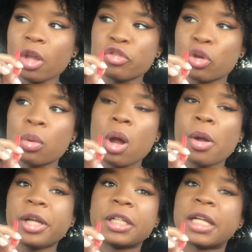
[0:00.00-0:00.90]
So
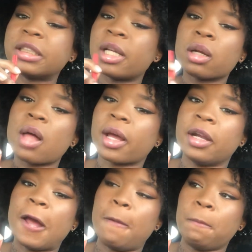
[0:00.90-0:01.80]
we're already at like 10 o'clock at
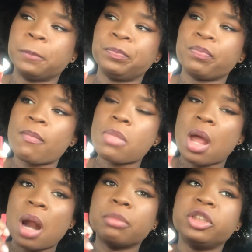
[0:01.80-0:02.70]
night.
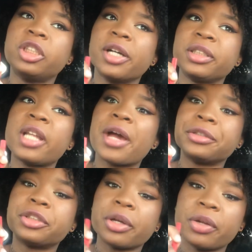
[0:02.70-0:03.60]
And I'm just
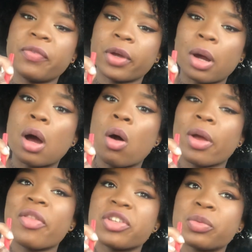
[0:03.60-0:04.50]
now starting to figure out,
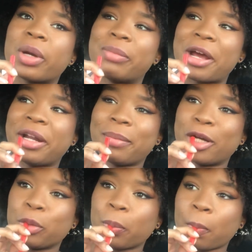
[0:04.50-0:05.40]
okay, this is what I'm writing
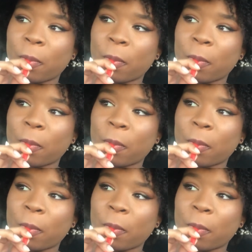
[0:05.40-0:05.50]
about.